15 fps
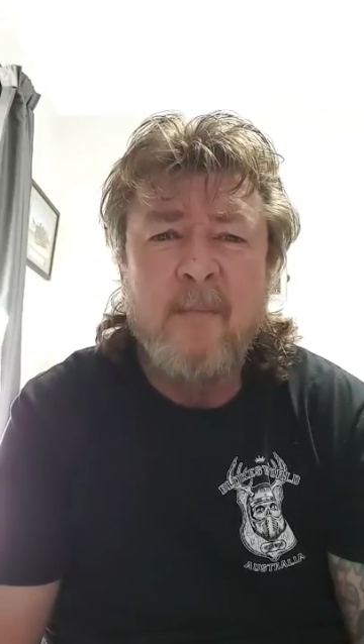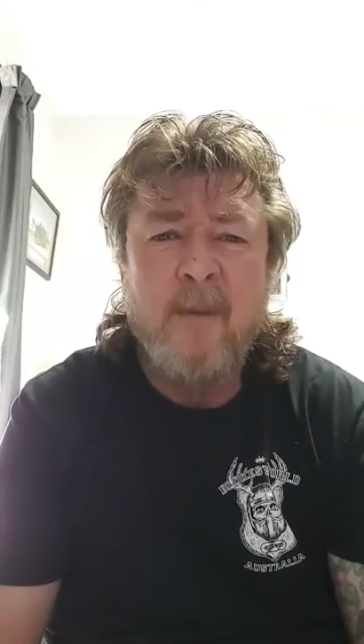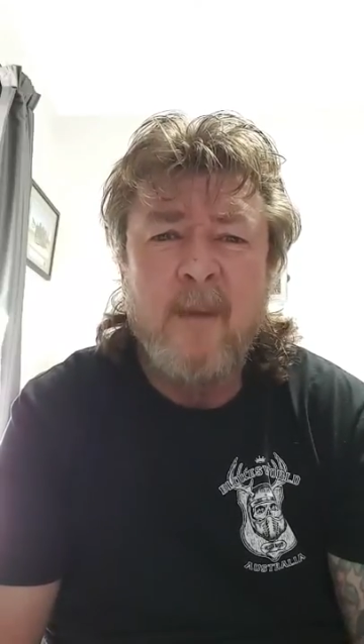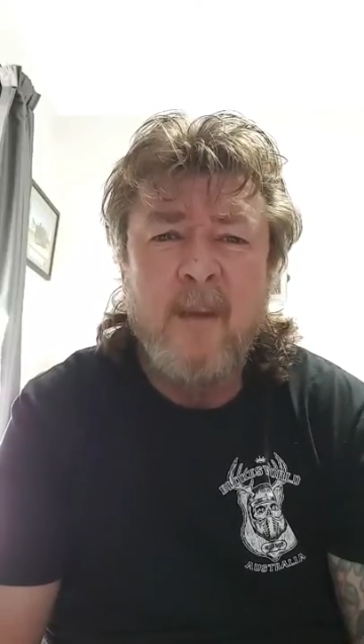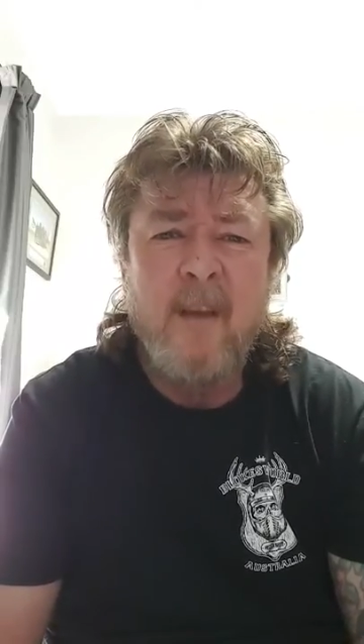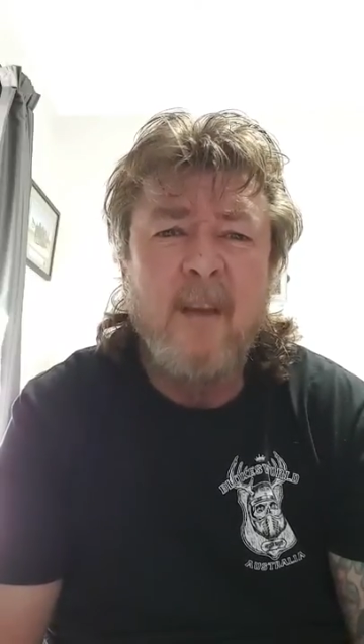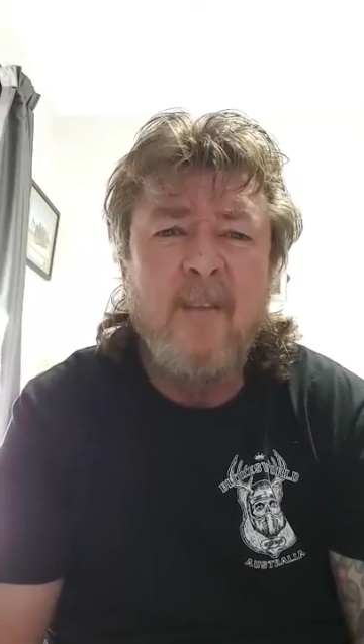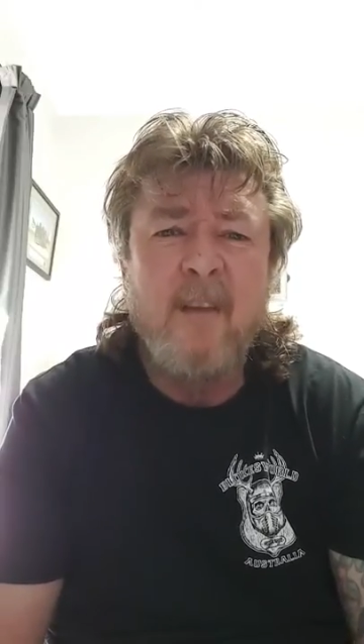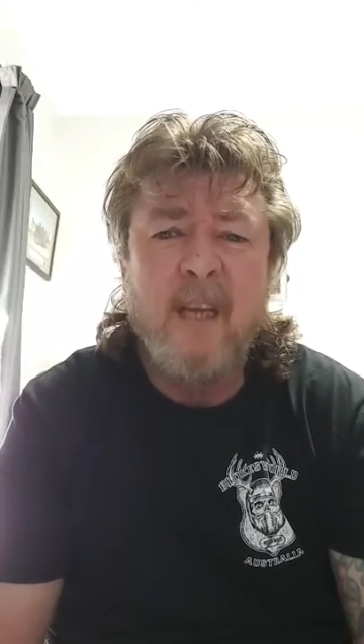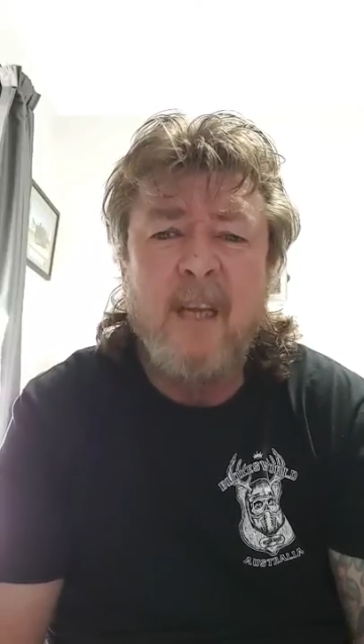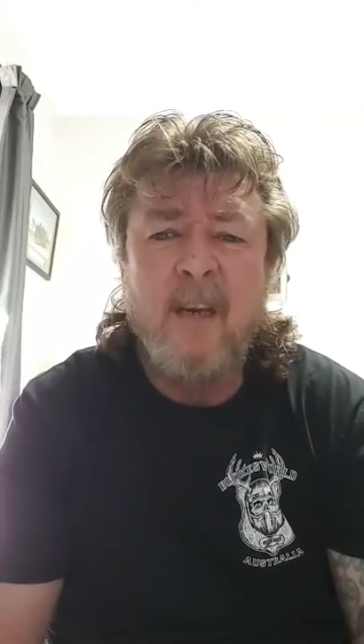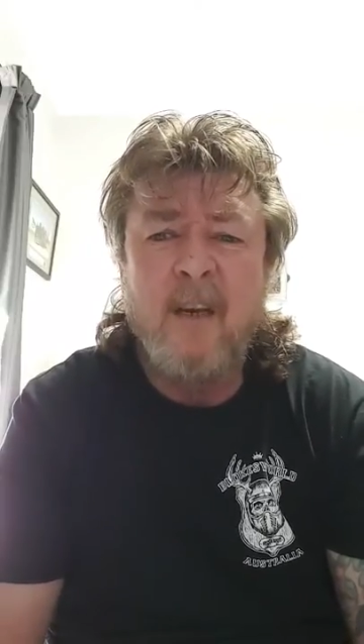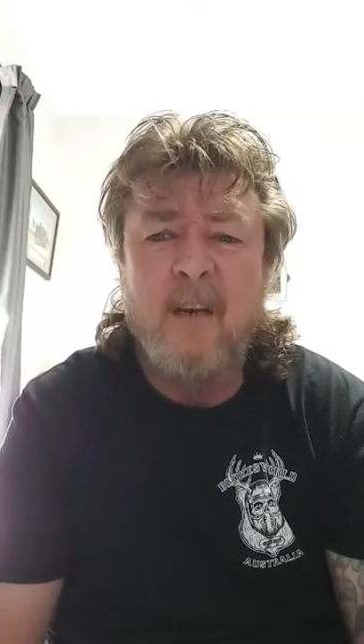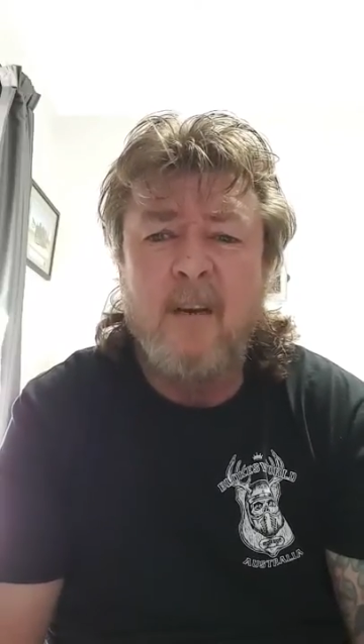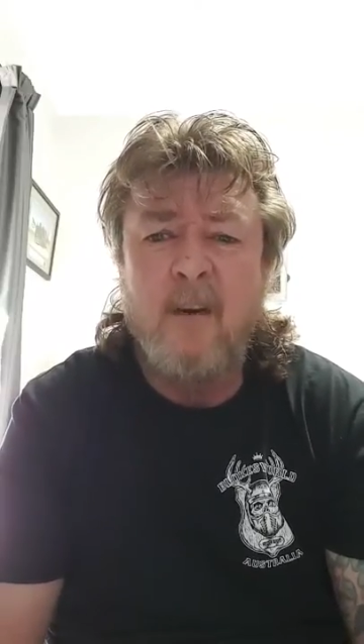you're living in
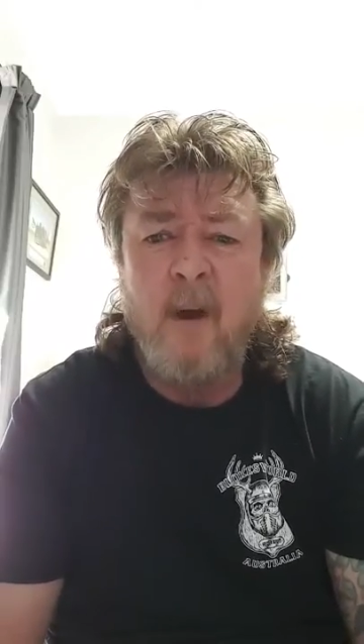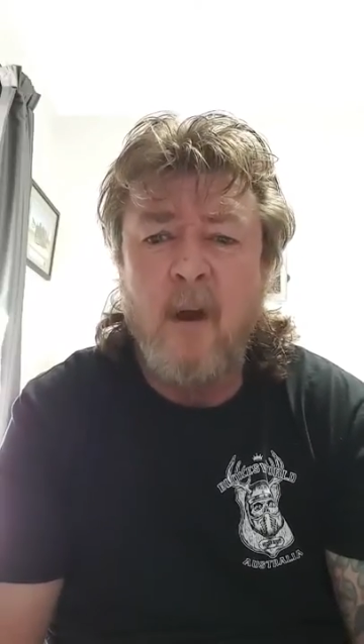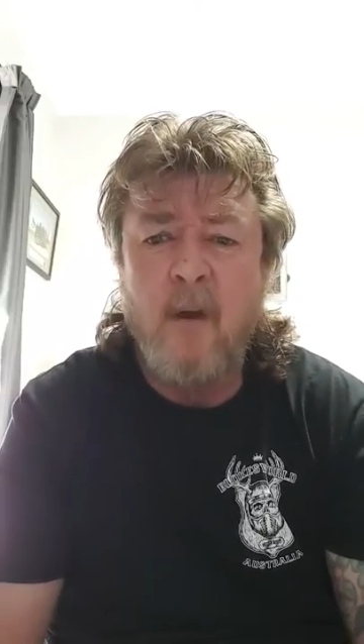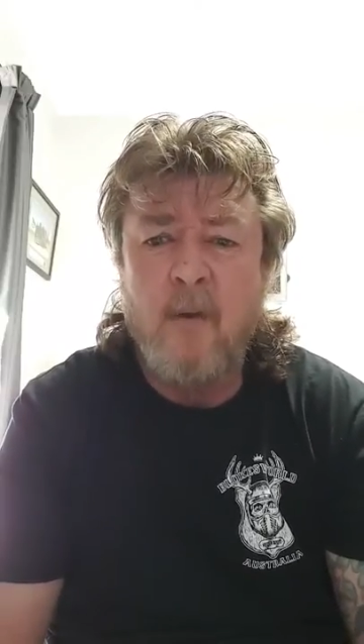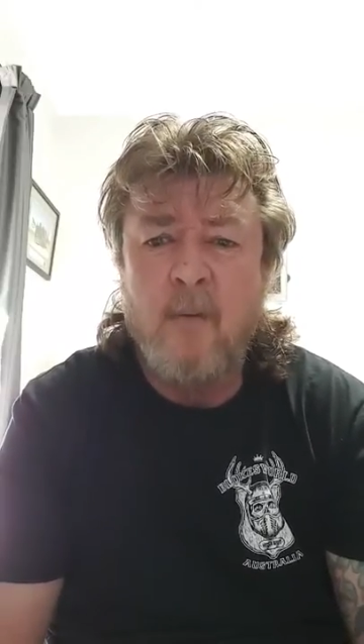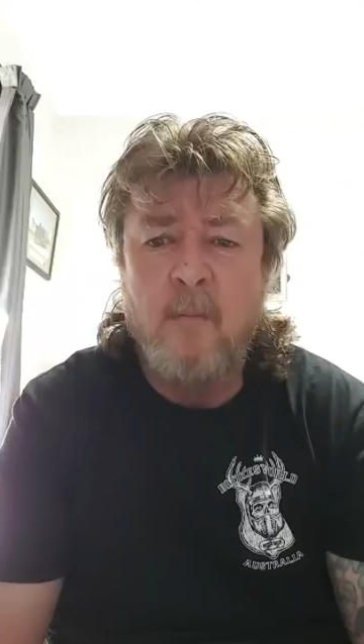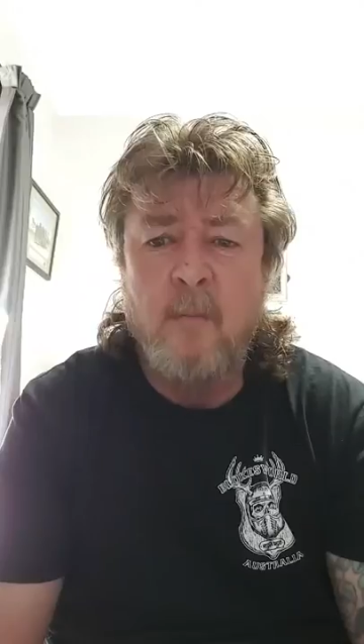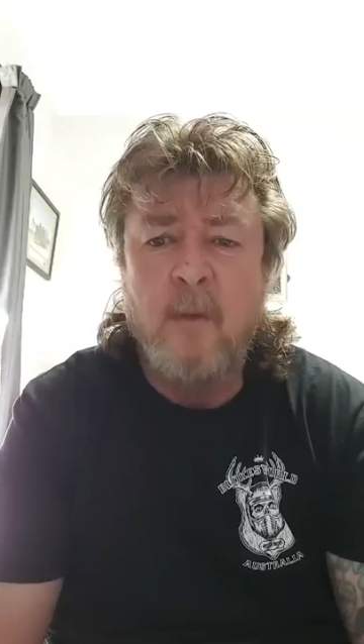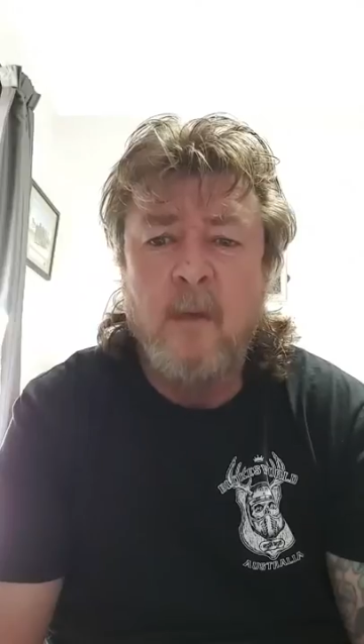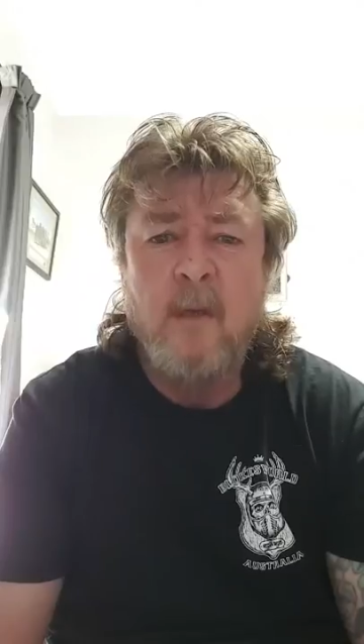a dome.